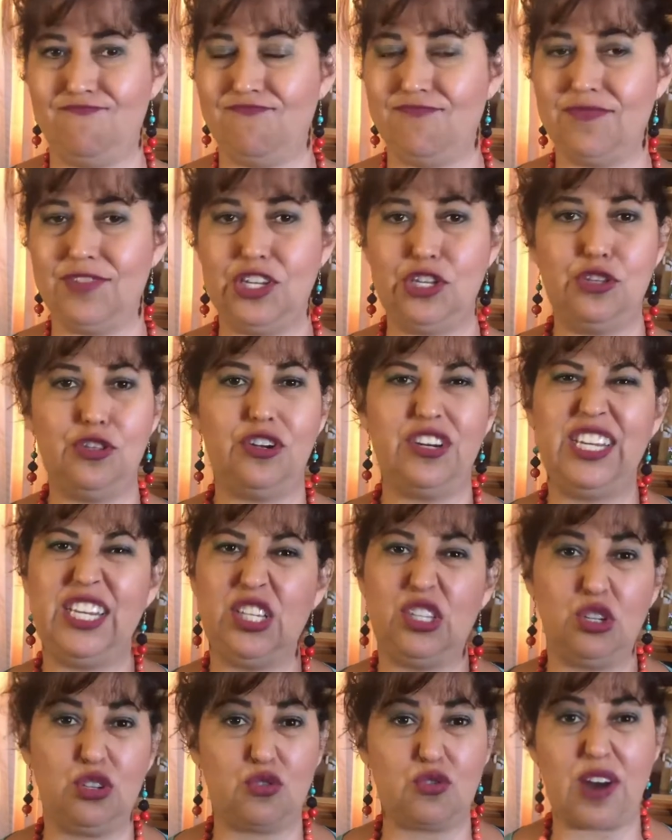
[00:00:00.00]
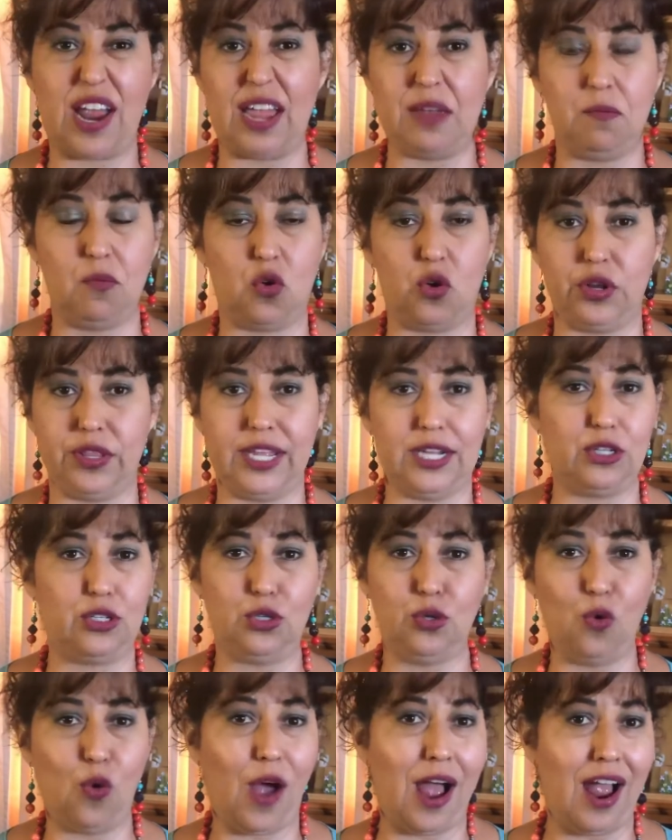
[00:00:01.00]
you don't need to drive more than
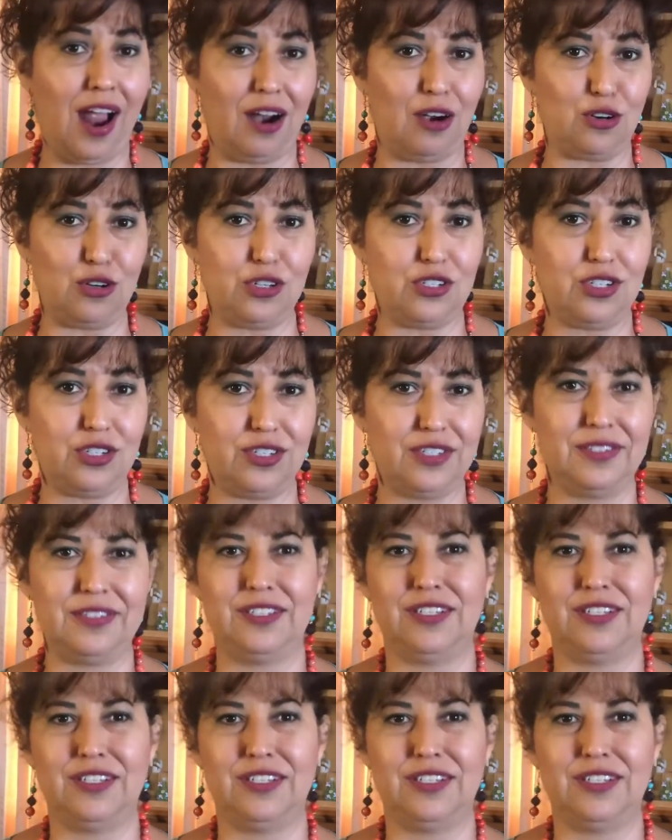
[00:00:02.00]
2 hours